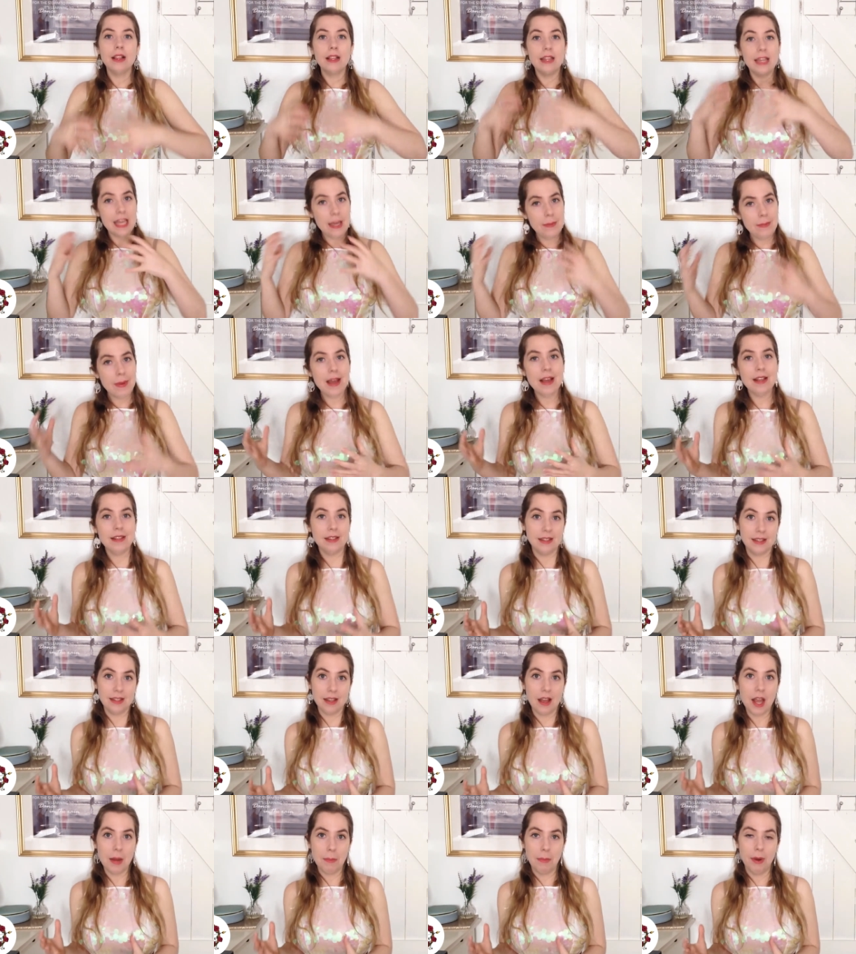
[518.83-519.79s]
Keep it as a
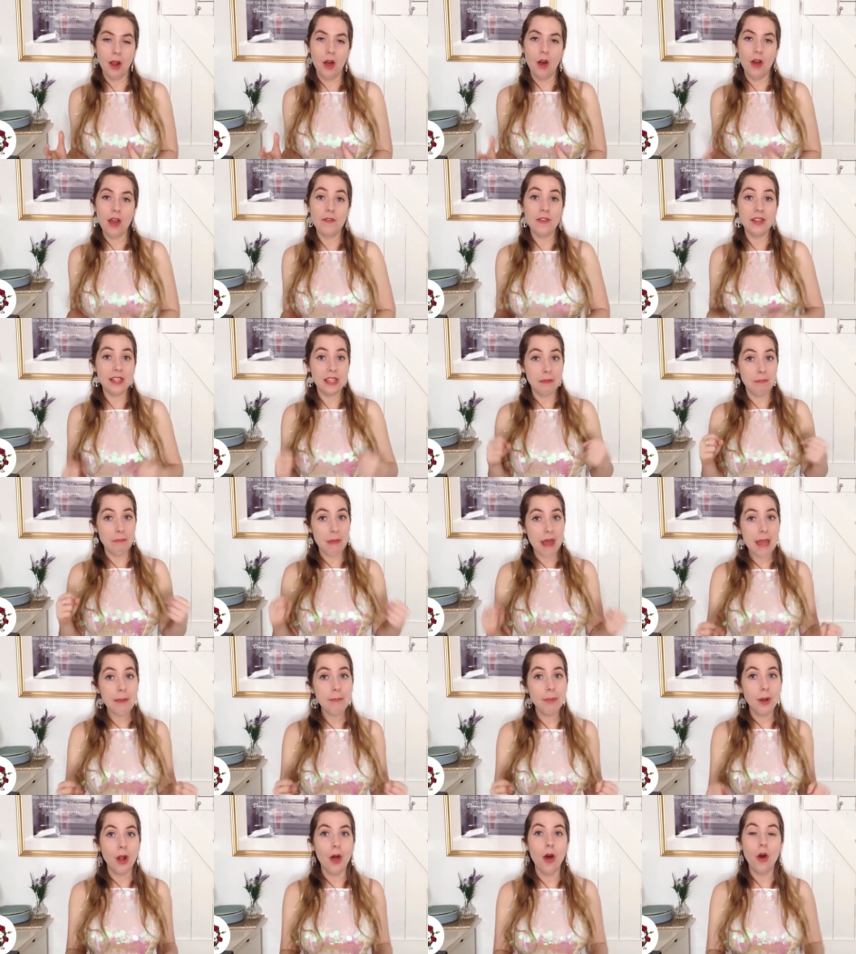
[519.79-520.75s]
side plot. If it's the
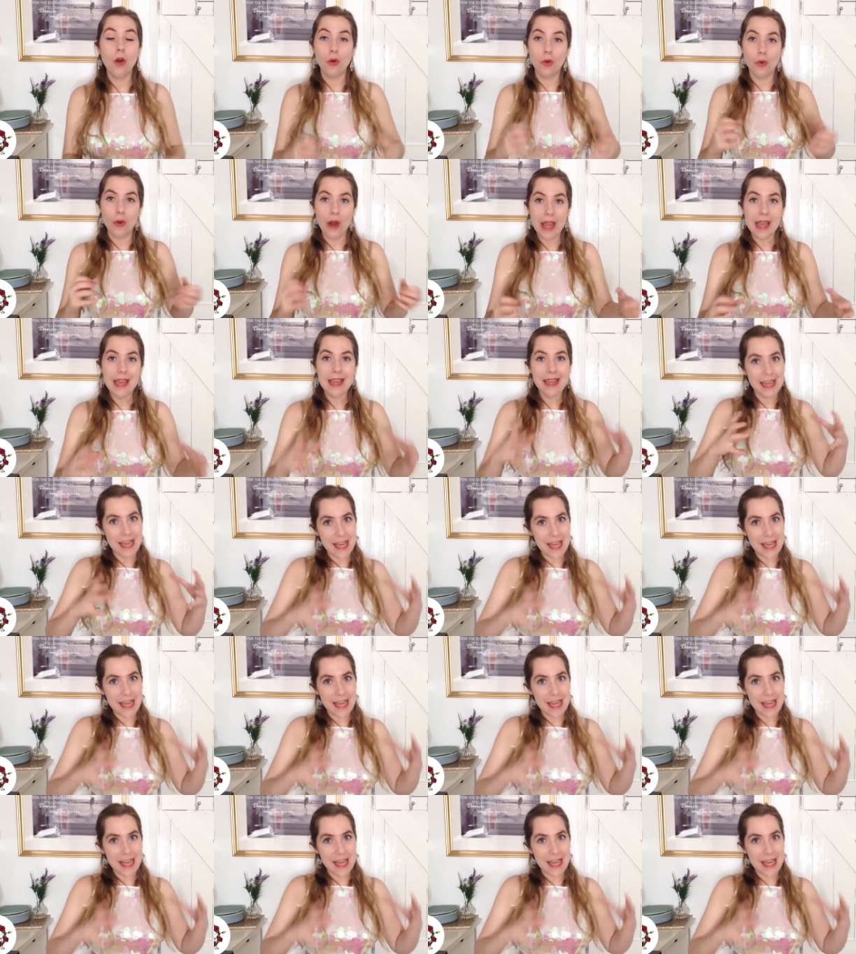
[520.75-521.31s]
main plot, great,